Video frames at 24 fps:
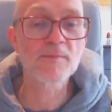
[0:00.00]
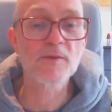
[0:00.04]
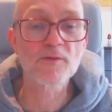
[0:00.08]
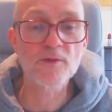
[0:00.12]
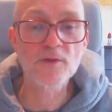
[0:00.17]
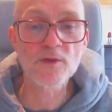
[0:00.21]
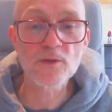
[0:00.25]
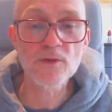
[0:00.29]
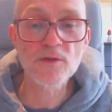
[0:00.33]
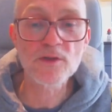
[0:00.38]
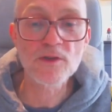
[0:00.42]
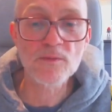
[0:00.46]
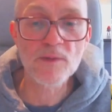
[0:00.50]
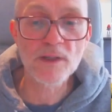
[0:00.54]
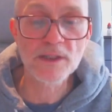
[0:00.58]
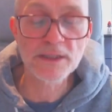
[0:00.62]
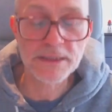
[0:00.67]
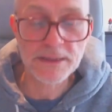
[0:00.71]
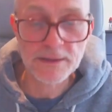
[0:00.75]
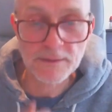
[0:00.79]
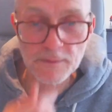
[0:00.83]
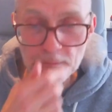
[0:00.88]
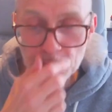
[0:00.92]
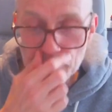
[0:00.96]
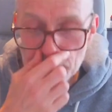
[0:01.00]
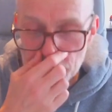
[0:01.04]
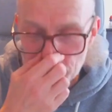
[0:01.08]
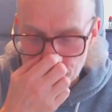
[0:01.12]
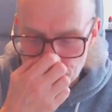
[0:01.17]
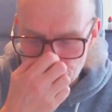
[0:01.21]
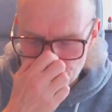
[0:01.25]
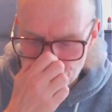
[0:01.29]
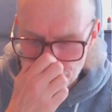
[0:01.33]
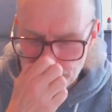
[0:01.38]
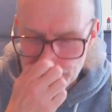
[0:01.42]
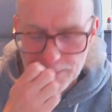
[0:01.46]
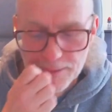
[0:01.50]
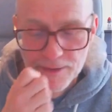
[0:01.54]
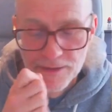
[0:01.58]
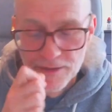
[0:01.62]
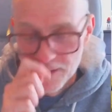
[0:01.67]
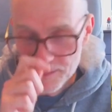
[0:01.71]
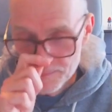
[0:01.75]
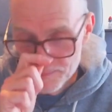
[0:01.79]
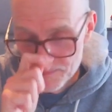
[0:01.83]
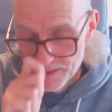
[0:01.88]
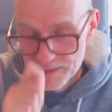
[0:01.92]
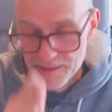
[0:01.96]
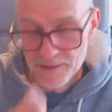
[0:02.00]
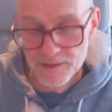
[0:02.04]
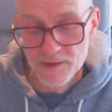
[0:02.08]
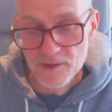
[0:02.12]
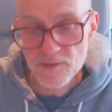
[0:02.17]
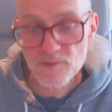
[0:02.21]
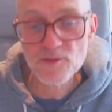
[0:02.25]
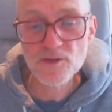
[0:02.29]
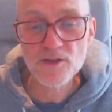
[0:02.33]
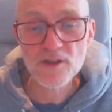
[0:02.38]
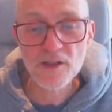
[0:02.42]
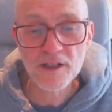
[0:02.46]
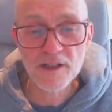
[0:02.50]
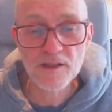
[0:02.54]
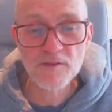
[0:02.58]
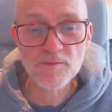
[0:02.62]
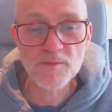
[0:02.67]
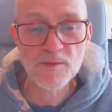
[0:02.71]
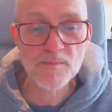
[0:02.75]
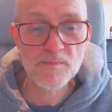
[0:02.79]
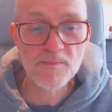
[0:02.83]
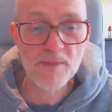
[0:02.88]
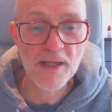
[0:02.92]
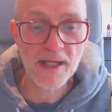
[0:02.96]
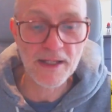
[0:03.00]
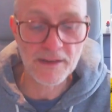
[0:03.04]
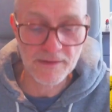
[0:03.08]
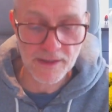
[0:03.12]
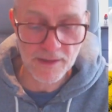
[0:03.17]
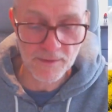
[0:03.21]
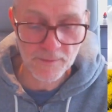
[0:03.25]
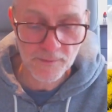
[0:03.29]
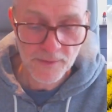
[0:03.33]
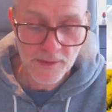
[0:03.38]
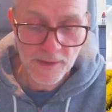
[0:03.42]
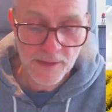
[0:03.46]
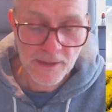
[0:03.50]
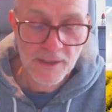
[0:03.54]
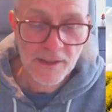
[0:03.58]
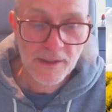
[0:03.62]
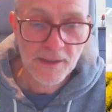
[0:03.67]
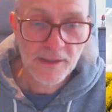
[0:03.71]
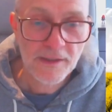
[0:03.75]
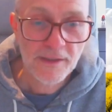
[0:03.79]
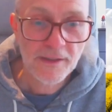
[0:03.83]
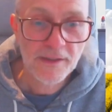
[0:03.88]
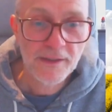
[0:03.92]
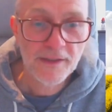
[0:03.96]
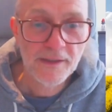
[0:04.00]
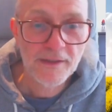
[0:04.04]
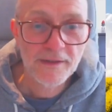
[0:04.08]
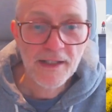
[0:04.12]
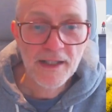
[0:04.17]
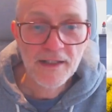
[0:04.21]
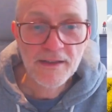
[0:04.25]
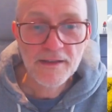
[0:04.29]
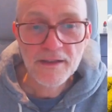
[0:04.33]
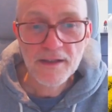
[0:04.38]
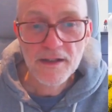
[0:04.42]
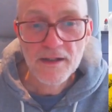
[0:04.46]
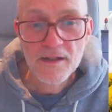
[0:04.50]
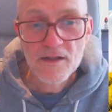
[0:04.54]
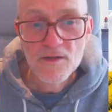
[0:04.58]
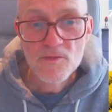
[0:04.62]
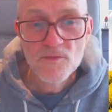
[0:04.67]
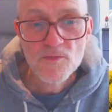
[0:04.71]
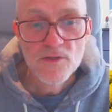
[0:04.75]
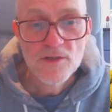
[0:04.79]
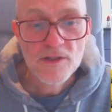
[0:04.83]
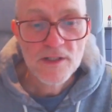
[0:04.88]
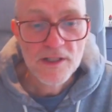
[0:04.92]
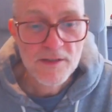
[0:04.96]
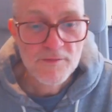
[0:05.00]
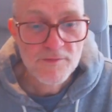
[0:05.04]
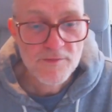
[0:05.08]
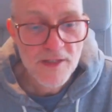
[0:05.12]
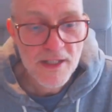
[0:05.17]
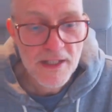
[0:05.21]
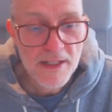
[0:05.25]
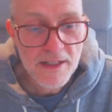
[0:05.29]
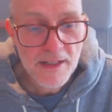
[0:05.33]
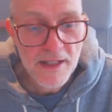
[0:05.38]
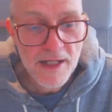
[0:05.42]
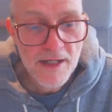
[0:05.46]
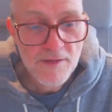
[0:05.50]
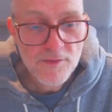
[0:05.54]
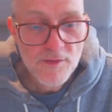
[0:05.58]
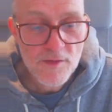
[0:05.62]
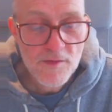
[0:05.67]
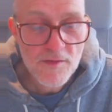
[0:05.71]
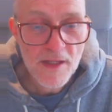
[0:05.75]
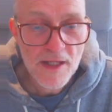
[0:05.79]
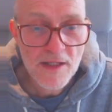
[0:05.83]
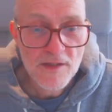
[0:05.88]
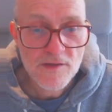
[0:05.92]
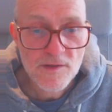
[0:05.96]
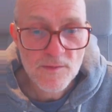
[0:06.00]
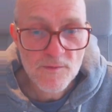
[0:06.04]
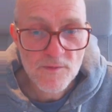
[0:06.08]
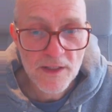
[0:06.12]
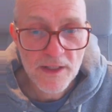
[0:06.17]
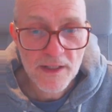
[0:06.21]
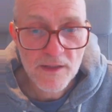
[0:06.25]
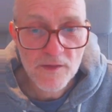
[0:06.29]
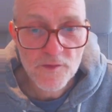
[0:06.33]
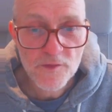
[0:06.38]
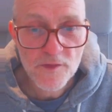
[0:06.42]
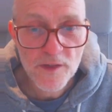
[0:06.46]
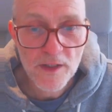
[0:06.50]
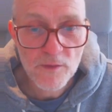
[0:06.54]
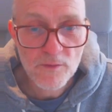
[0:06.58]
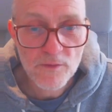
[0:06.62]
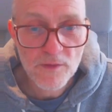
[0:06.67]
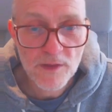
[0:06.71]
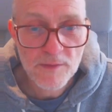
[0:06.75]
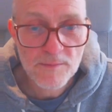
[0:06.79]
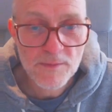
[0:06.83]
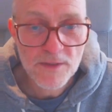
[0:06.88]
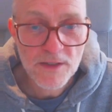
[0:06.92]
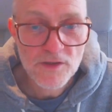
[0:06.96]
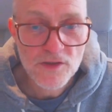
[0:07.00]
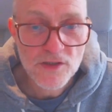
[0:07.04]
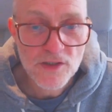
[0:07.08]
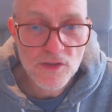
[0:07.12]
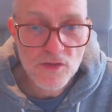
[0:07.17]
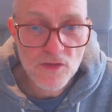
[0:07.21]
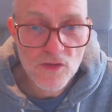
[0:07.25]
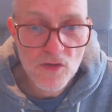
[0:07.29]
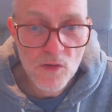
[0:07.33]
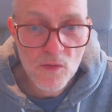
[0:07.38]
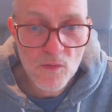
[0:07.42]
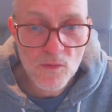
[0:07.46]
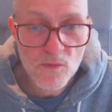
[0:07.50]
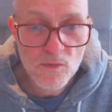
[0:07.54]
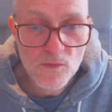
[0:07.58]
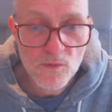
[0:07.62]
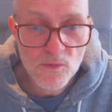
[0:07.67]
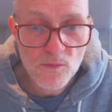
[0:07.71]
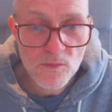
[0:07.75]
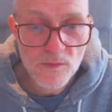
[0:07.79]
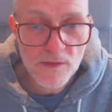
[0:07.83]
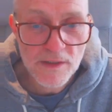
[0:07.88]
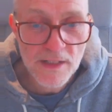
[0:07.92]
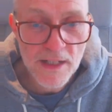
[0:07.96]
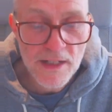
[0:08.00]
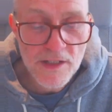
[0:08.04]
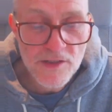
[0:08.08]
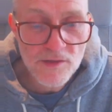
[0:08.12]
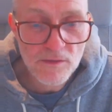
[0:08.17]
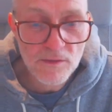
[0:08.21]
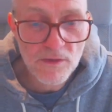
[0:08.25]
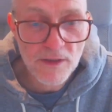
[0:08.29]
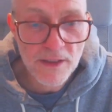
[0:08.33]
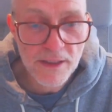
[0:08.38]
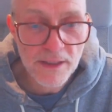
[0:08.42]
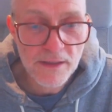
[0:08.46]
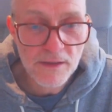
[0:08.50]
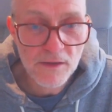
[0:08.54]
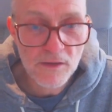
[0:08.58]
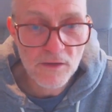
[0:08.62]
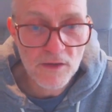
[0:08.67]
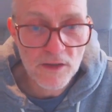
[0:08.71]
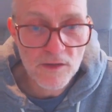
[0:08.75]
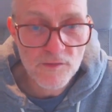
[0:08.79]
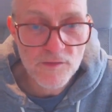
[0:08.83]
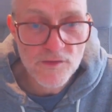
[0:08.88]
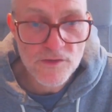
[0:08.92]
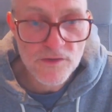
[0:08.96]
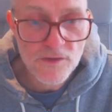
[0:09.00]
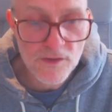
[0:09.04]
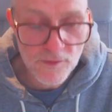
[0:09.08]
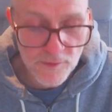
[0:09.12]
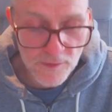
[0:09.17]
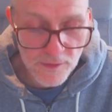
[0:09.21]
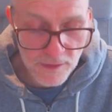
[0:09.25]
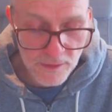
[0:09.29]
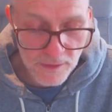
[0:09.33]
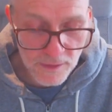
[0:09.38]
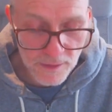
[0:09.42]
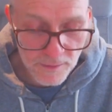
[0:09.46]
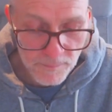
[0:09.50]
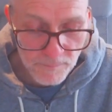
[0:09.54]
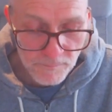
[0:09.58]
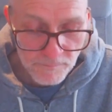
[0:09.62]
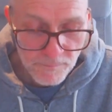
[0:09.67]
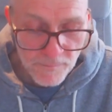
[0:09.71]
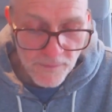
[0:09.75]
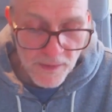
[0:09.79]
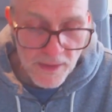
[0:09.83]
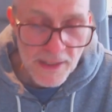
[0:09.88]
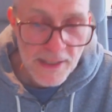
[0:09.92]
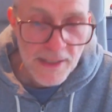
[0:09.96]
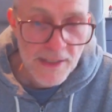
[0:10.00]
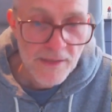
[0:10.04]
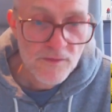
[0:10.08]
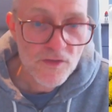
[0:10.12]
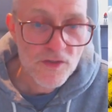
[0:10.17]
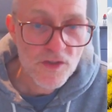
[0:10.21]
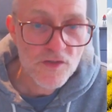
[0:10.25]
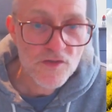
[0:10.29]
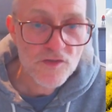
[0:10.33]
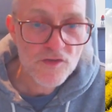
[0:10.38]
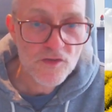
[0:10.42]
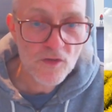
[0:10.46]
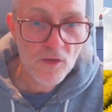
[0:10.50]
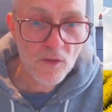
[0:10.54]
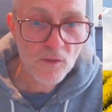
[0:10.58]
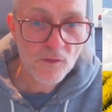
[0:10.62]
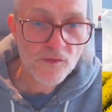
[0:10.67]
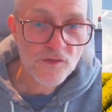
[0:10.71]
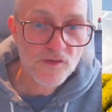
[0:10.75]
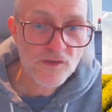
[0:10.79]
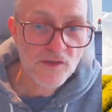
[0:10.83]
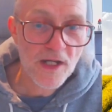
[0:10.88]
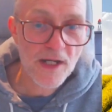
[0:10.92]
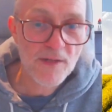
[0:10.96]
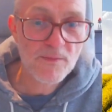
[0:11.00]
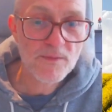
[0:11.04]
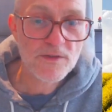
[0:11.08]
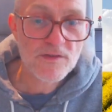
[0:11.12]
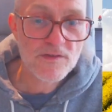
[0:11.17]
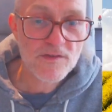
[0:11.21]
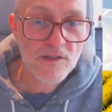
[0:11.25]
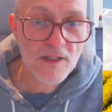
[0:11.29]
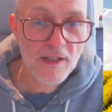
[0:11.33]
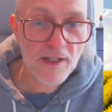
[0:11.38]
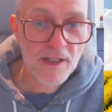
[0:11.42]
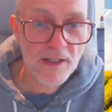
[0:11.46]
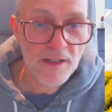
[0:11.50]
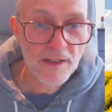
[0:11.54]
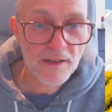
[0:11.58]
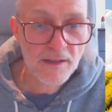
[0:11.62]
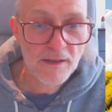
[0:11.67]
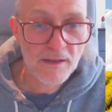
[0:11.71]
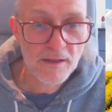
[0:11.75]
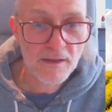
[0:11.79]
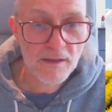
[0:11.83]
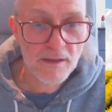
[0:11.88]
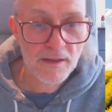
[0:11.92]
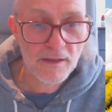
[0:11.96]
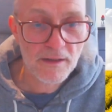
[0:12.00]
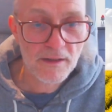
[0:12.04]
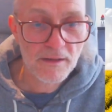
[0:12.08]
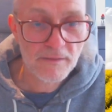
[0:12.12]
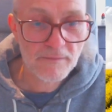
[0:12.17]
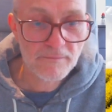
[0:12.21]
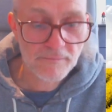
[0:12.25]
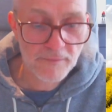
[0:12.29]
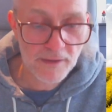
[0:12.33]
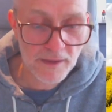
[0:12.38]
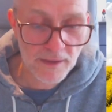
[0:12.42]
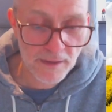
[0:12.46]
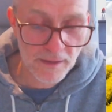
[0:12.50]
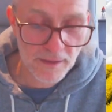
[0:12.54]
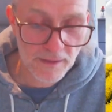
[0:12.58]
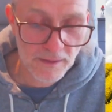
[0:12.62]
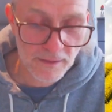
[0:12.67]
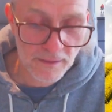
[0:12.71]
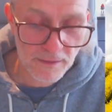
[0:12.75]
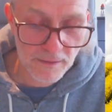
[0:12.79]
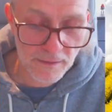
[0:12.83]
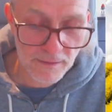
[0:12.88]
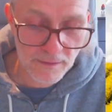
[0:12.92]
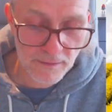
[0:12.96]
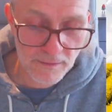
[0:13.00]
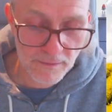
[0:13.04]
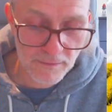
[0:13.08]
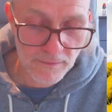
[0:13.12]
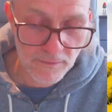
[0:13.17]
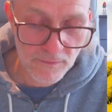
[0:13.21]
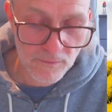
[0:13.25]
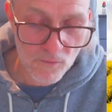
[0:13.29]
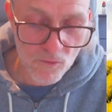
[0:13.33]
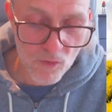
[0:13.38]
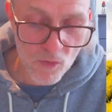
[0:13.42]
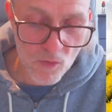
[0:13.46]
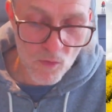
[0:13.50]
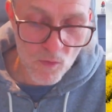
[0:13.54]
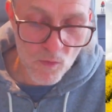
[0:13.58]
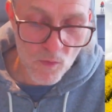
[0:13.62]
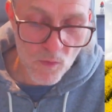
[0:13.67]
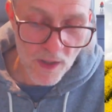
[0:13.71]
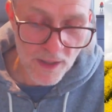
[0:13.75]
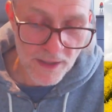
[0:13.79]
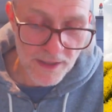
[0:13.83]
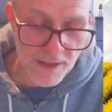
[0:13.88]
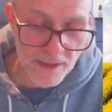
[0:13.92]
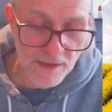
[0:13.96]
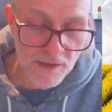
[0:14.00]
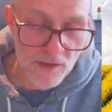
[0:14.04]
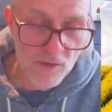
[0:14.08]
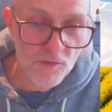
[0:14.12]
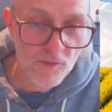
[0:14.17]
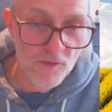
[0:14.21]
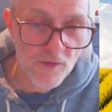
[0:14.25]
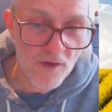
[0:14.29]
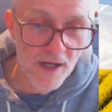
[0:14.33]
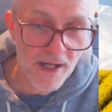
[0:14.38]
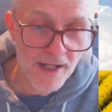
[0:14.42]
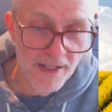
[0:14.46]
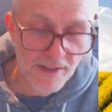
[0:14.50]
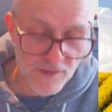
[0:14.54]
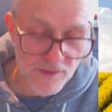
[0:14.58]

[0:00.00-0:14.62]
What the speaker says: of a good question? That would maybe not bad. That would not have been bad. Now, then I would have to take something else out, right? Because you don't. There's already a lot of stuff in here. The results, I would say. Well, what did you find?